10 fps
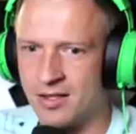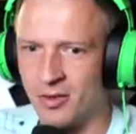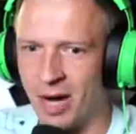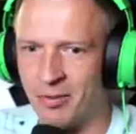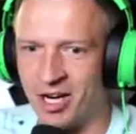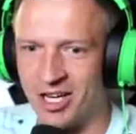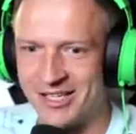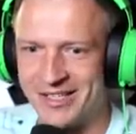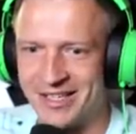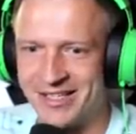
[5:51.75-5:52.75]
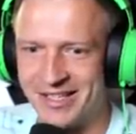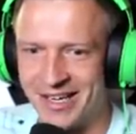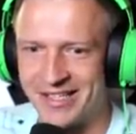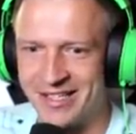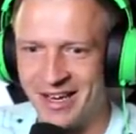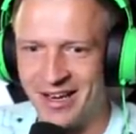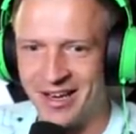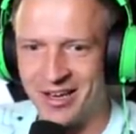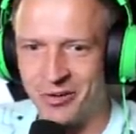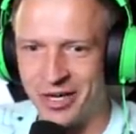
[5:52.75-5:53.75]
Swap car success!
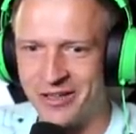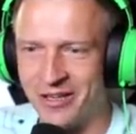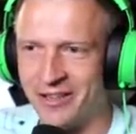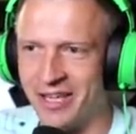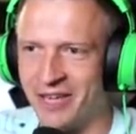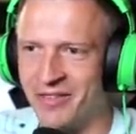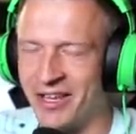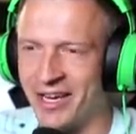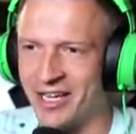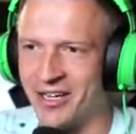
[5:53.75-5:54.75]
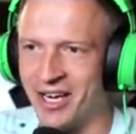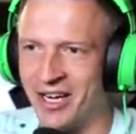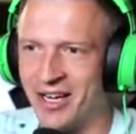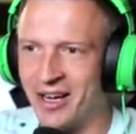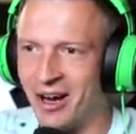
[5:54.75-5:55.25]
Quickly leave the area.